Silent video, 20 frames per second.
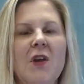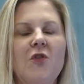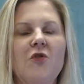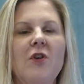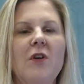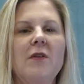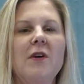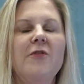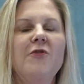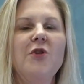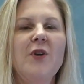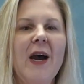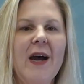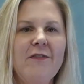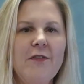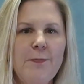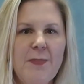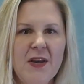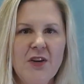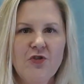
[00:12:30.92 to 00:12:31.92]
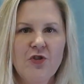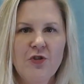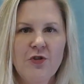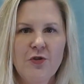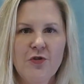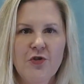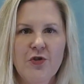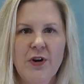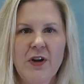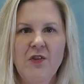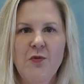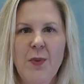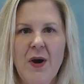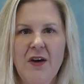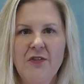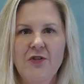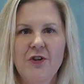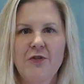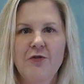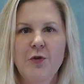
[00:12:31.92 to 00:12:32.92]
So if you have a patient who screens
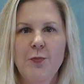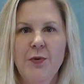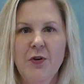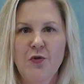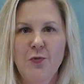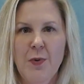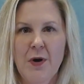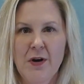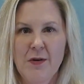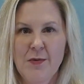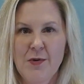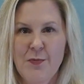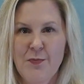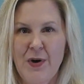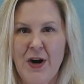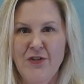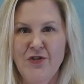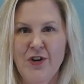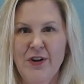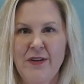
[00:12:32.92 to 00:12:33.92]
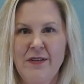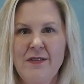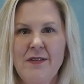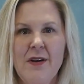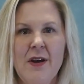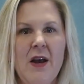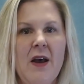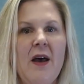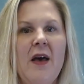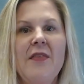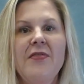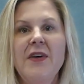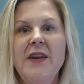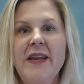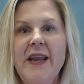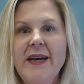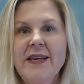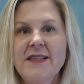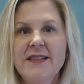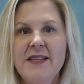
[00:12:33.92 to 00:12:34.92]
positive for postpartum depression, the
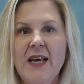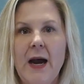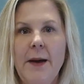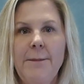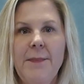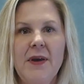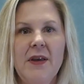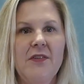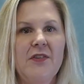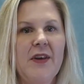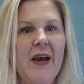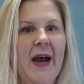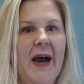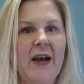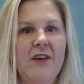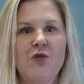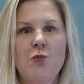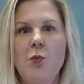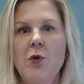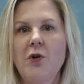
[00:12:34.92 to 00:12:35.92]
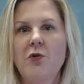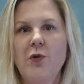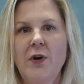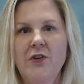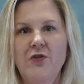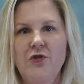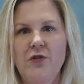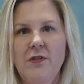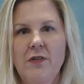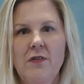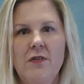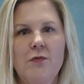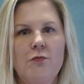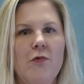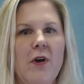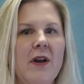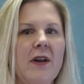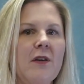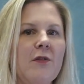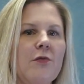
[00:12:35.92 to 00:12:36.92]
next step is to ask more questions,
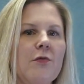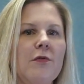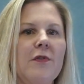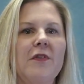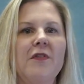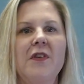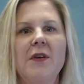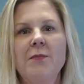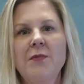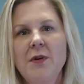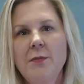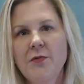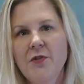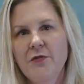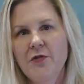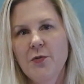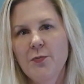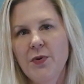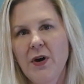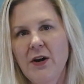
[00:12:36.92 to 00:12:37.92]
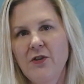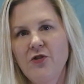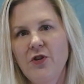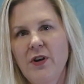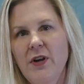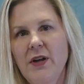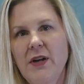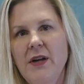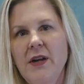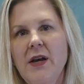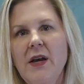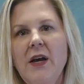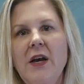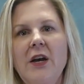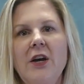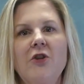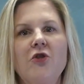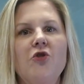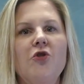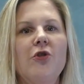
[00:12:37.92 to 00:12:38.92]
running through the symptoms of depression,
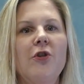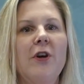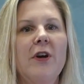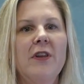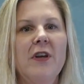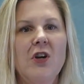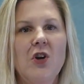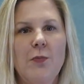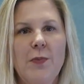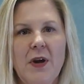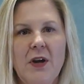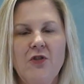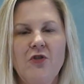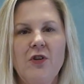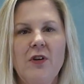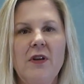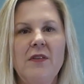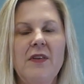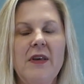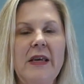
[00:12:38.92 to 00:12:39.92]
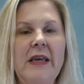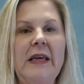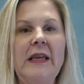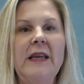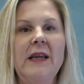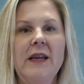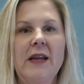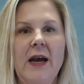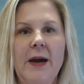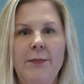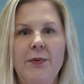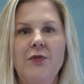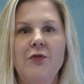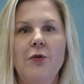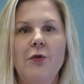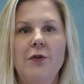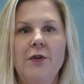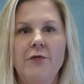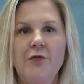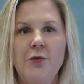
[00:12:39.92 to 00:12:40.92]
ensuring that your patient is in an
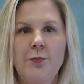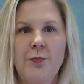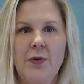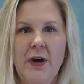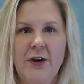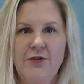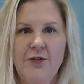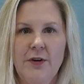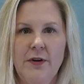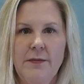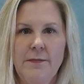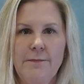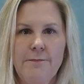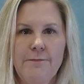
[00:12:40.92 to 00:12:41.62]
episode of depression.